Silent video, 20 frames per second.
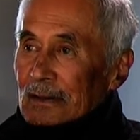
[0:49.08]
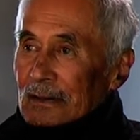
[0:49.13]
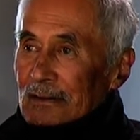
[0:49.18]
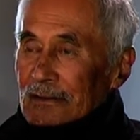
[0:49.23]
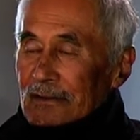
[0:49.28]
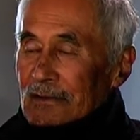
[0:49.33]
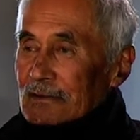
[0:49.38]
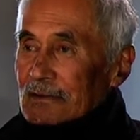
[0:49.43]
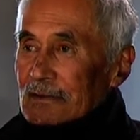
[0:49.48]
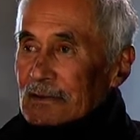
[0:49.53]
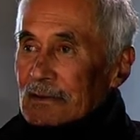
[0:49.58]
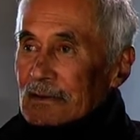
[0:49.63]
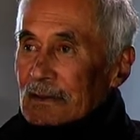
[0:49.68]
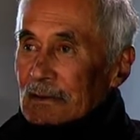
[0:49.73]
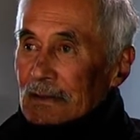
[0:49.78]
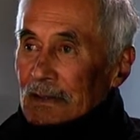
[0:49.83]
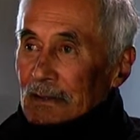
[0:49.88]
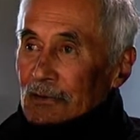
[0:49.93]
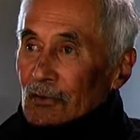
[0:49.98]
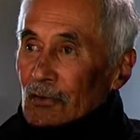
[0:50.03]
Just
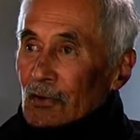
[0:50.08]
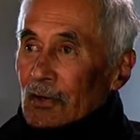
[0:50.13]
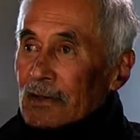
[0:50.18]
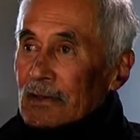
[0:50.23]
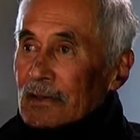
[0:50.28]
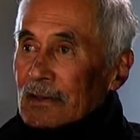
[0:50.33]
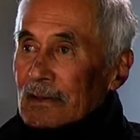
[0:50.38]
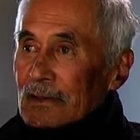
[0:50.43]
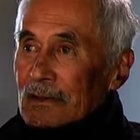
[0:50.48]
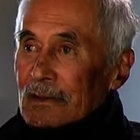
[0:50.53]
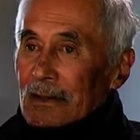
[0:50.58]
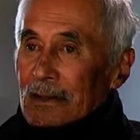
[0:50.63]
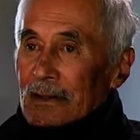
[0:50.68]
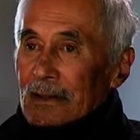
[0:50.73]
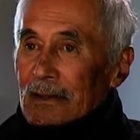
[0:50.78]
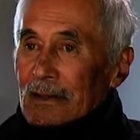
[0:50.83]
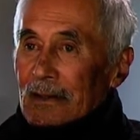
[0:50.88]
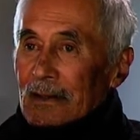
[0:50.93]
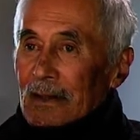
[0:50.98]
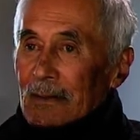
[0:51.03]
at night,
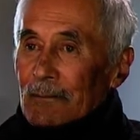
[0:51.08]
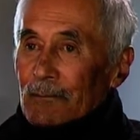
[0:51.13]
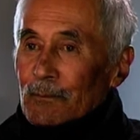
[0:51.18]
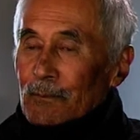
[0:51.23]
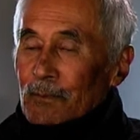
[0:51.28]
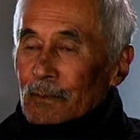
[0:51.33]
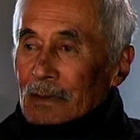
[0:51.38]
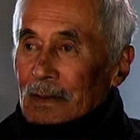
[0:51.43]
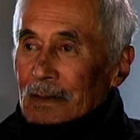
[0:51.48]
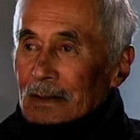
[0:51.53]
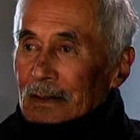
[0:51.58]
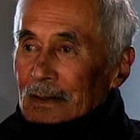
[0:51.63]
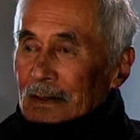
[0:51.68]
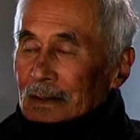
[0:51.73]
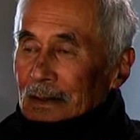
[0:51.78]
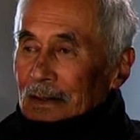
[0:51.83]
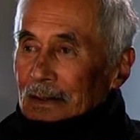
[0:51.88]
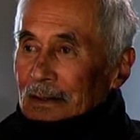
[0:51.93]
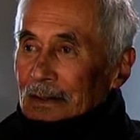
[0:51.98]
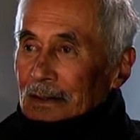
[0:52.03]
they
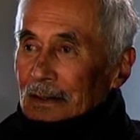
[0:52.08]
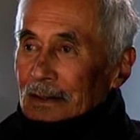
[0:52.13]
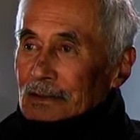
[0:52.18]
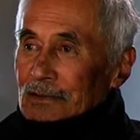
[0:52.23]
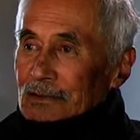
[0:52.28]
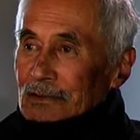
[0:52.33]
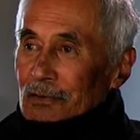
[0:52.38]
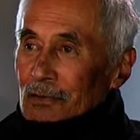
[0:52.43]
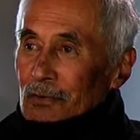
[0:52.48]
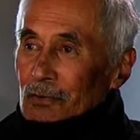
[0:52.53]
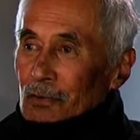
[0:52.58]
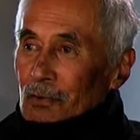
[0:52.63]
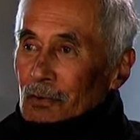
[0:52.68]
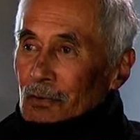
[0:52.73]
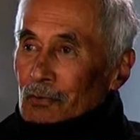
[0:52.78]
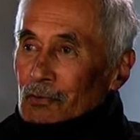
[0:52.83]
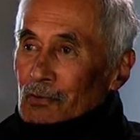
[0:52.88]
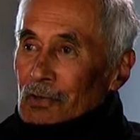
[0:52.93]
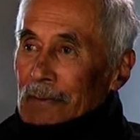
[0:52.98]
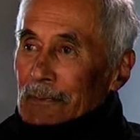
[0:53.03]
used to
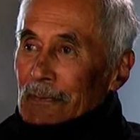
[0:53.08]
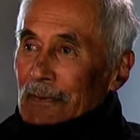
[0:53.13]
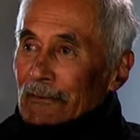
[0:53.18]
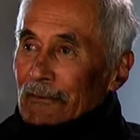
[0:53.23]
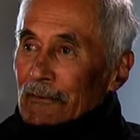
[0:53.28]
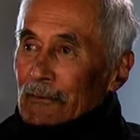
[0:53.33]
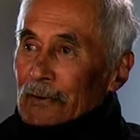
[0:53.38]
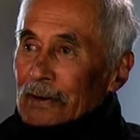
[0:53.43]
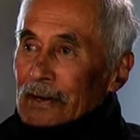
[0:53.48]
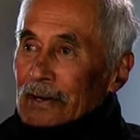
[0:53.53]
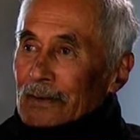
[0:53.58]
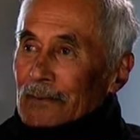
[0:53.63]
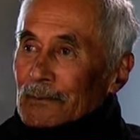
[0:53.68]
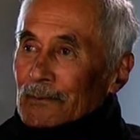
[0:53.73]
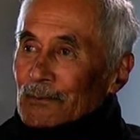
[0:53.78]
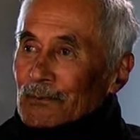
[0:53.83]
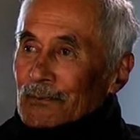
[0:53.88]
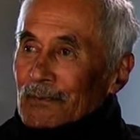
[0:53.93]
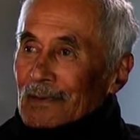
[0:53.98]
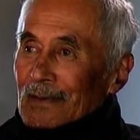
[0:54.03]
crap everywhere,
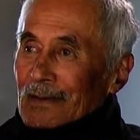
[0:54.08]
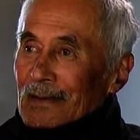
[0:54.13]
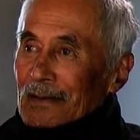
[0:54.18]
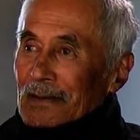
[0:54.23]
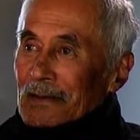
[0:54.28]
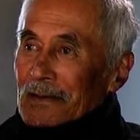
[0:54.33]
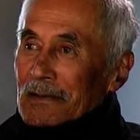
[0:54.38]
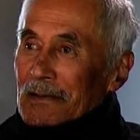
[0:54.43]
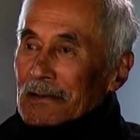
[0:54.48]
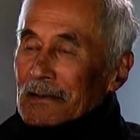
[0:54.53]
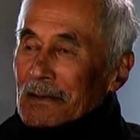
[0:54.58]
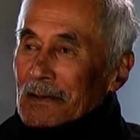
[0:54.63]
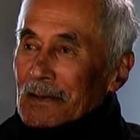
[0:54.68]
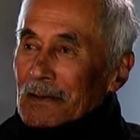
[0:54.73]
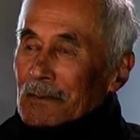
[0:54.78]
and